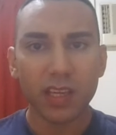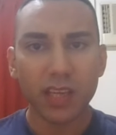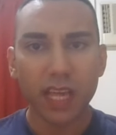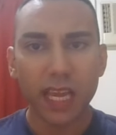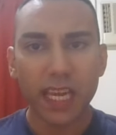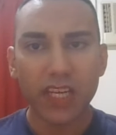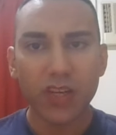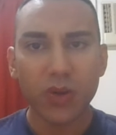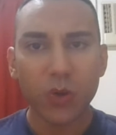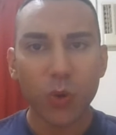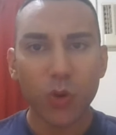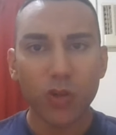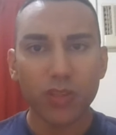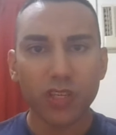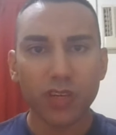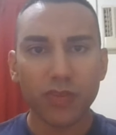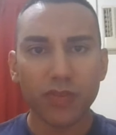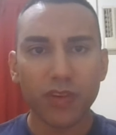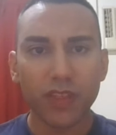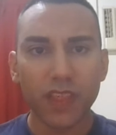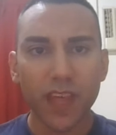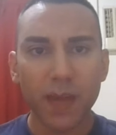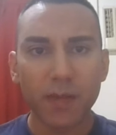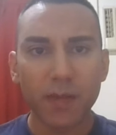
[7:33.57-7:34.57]
in order
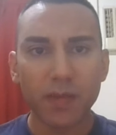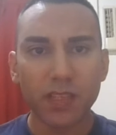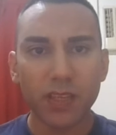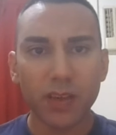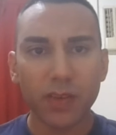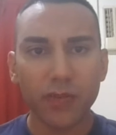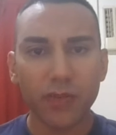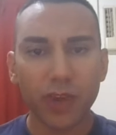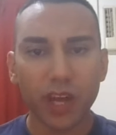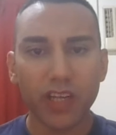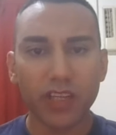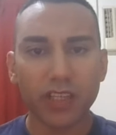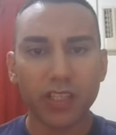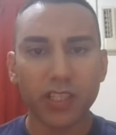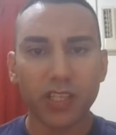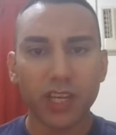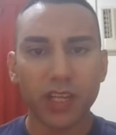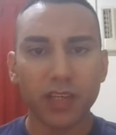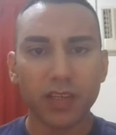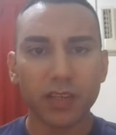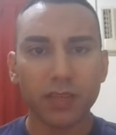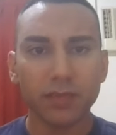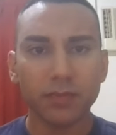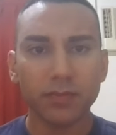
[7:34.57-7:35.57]
for them to
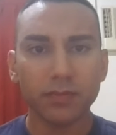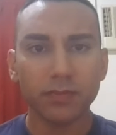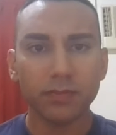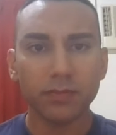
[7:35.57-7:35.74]
function,